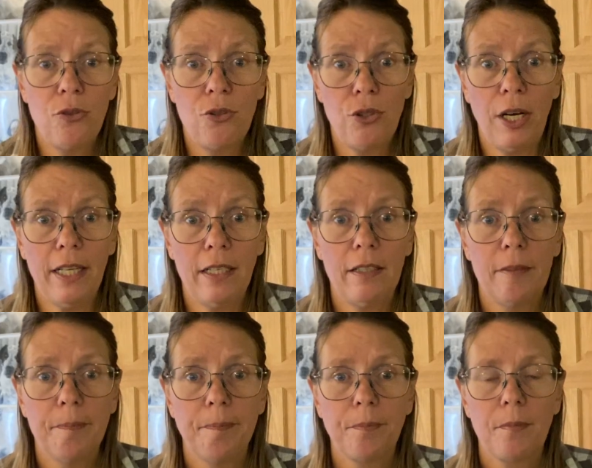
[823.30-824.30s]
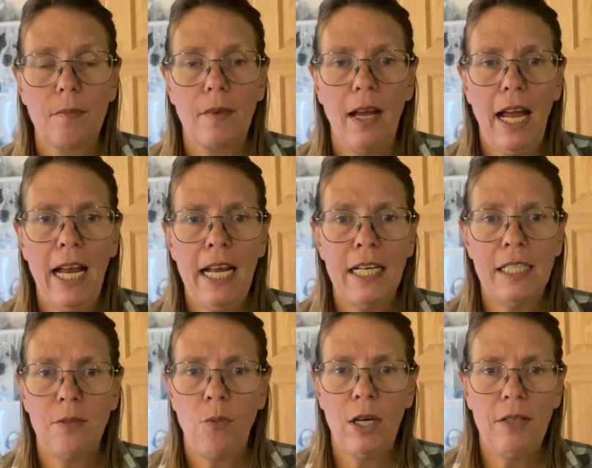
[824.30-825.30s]
drink.
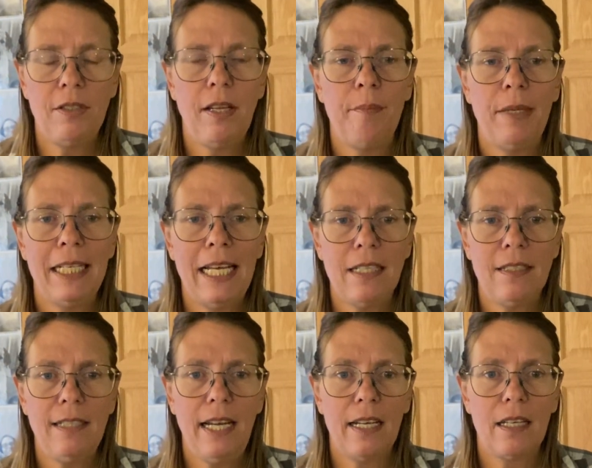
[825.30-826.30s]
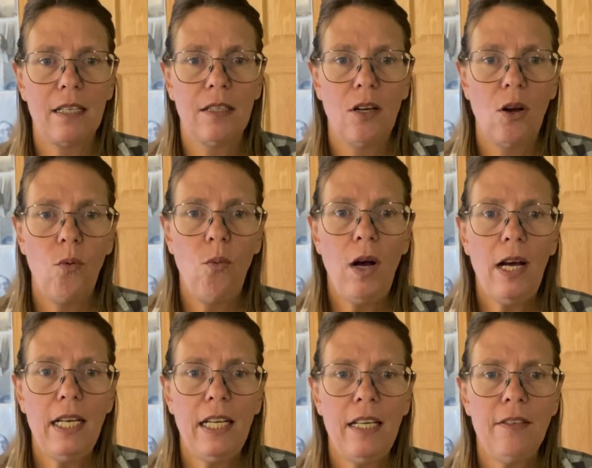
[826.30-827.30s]
And what if somebody gets sick?
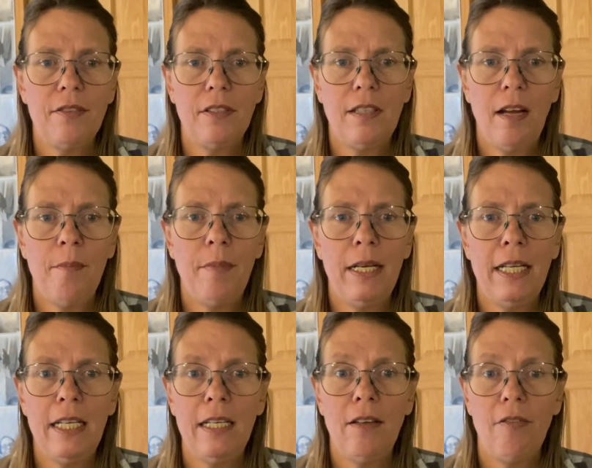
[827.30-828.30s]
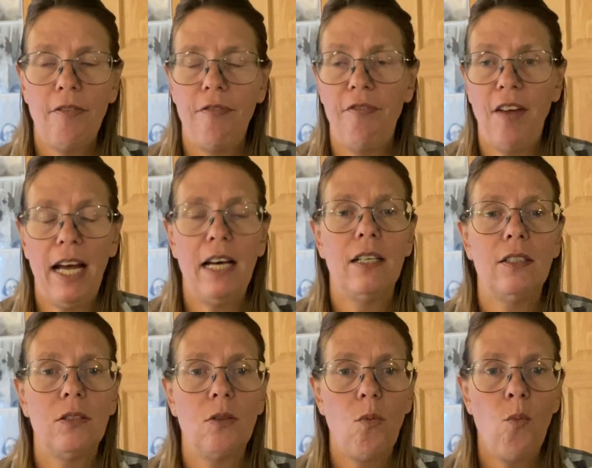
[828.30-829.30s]
What if somebody
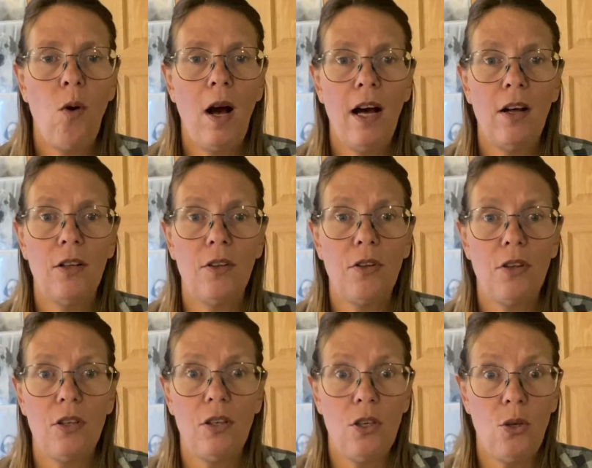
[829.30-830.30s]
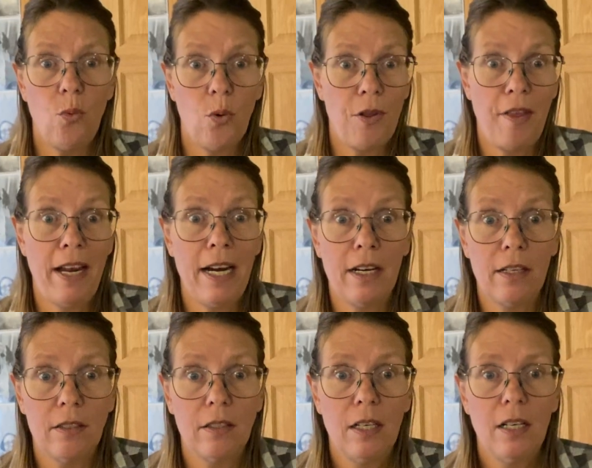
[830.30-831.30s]
fell while you were
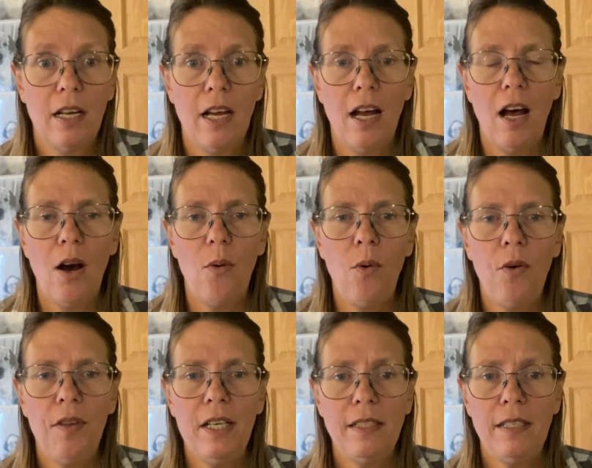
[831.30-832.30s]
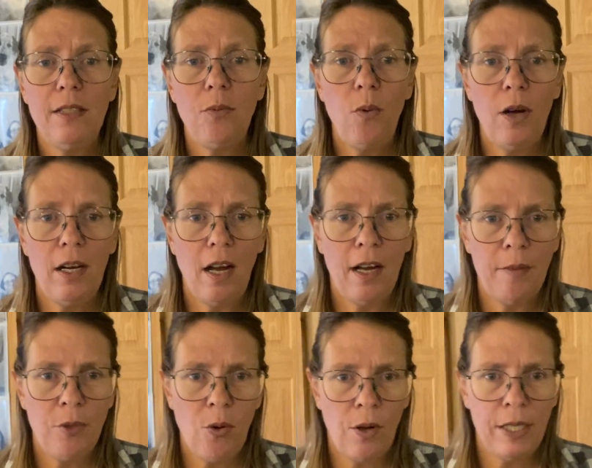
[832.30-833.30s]
there? Well, this is what I'm
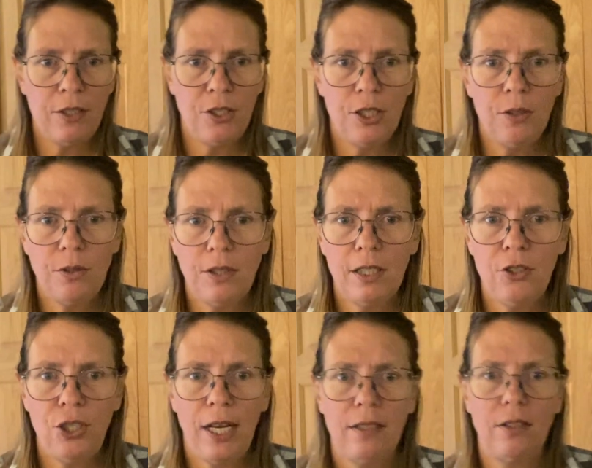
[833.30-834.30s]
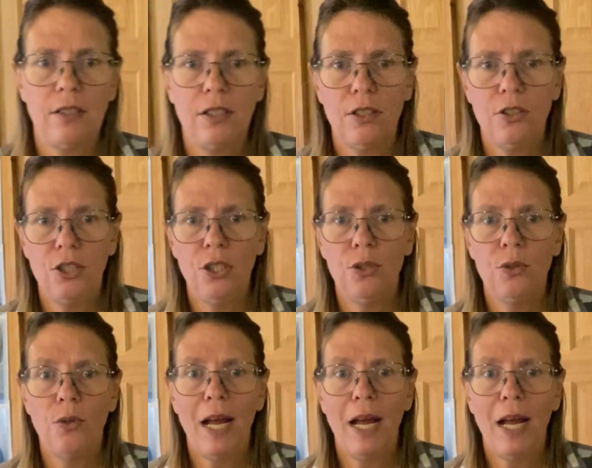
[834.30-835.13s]
going to suggest to